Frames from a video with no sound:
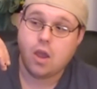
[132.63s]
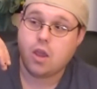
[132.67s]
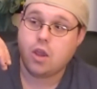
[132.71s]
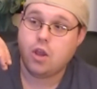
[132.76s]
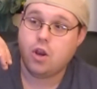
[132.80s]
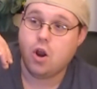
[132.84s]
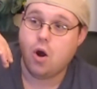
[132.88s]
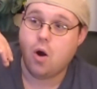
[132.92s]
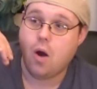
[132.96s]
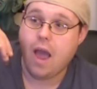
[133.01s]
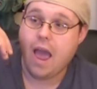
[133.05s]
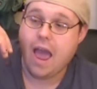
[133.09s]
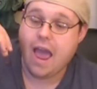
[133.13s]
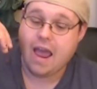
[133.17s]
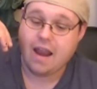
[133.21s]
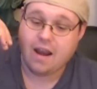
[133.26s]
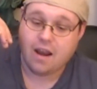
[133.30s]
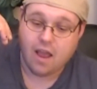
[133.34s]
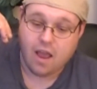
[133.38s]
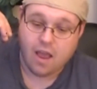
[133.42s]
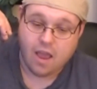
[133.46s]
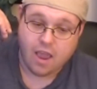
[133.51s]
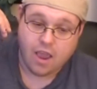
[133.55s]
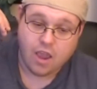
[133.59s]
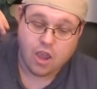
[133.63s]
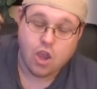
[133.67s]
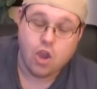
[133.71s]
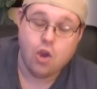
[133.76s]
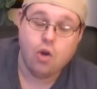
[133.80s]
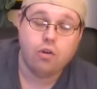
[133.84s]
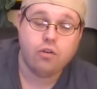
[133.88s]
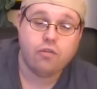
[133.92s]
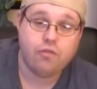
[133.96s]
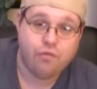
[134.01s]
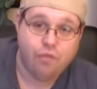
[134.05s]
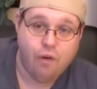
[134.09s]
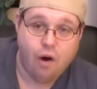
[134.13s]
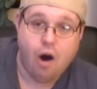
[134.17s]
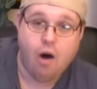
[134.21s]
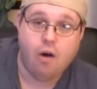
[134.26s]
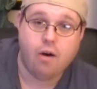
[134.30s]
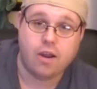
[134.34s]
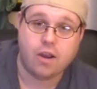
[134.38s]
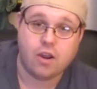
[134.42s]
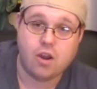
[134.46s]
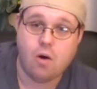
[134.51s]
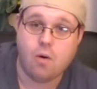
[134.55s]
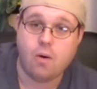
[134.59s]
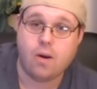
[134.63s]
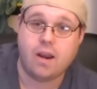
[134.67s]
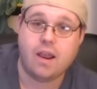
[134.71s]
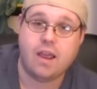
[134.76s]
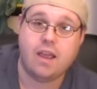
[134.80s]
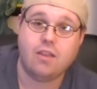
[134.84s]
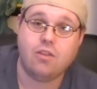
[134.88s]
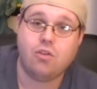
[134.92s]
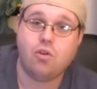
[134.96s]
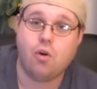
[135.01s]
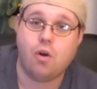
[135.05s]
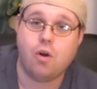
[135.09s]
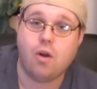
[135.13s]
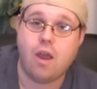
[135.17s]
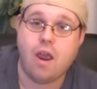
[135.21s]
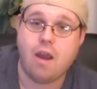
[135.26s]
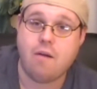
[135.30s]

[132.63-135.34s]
had a huge following going into it